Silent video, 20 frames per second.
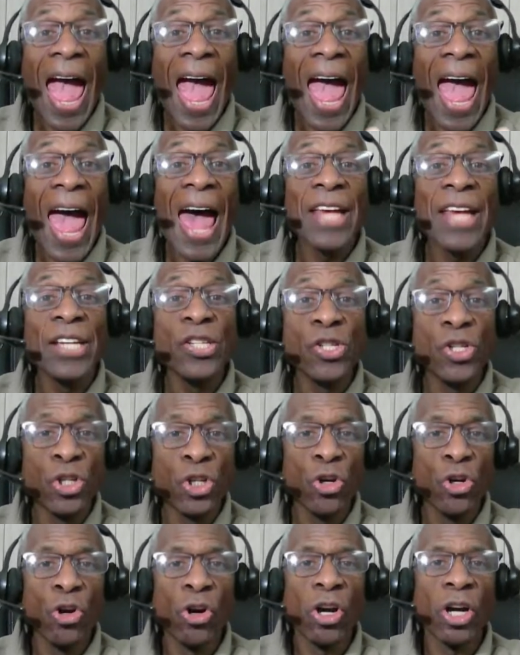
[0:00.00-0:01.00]

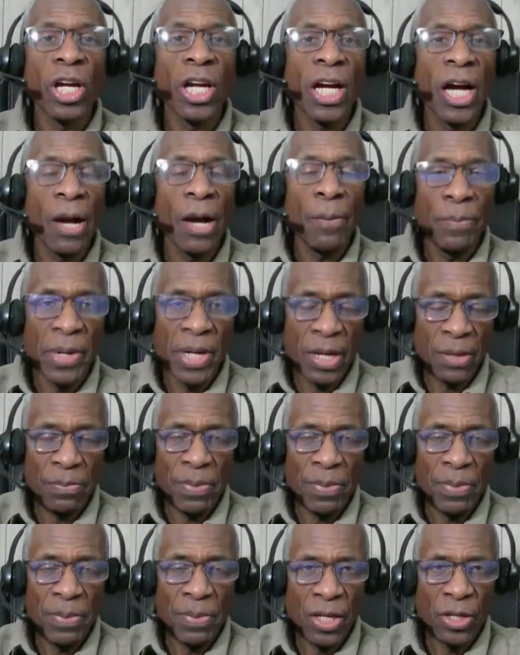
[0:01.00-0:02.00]
as your company
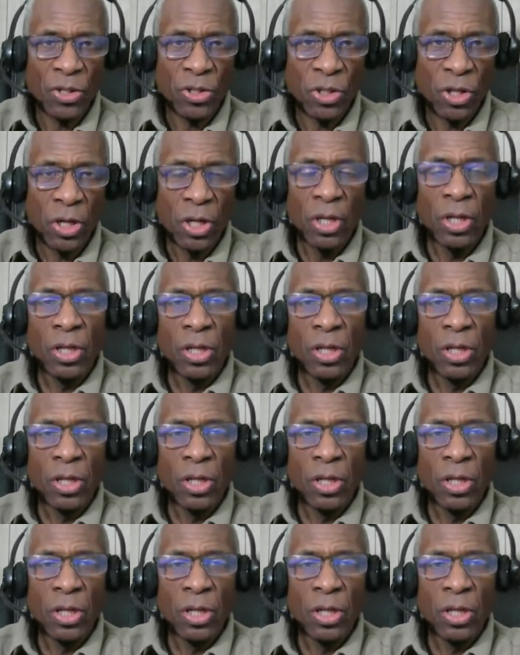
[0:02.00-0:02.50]
page.